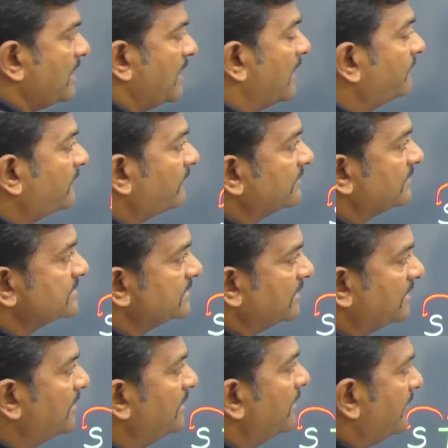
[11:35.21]
Afterwards,
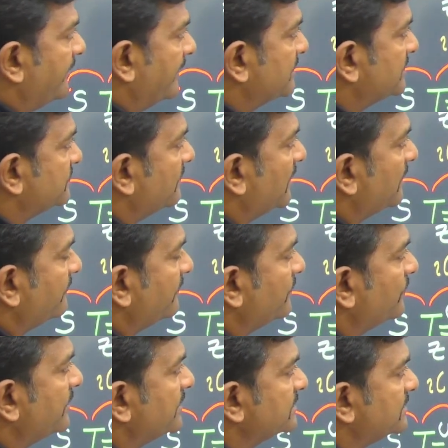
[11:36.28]
next what we
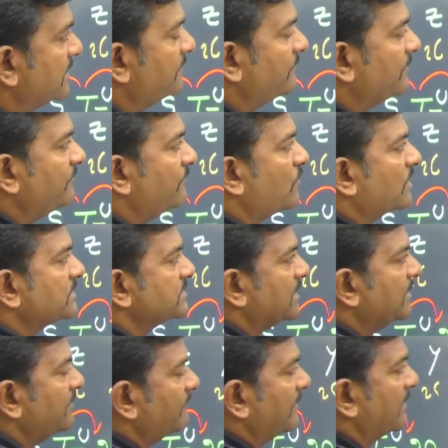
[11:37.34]
do is we'll focus
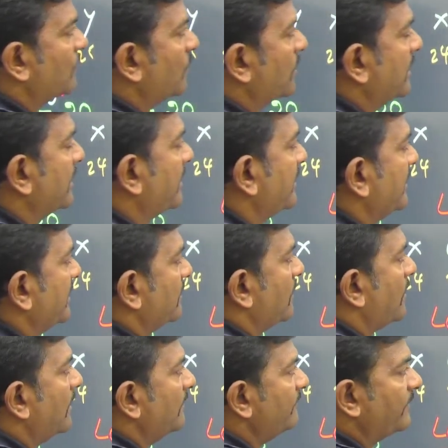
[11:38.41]
on one more letter here.
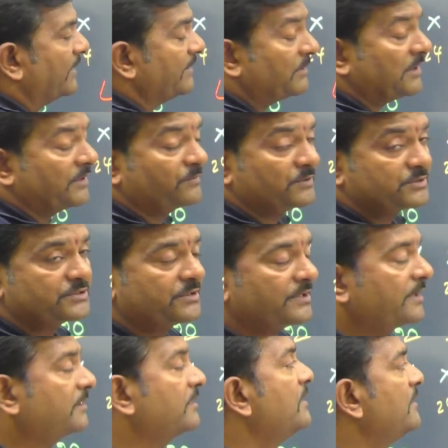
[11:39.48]
All 5 multiples will
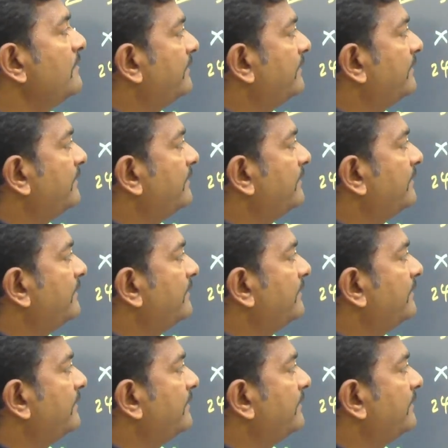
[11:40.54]
take.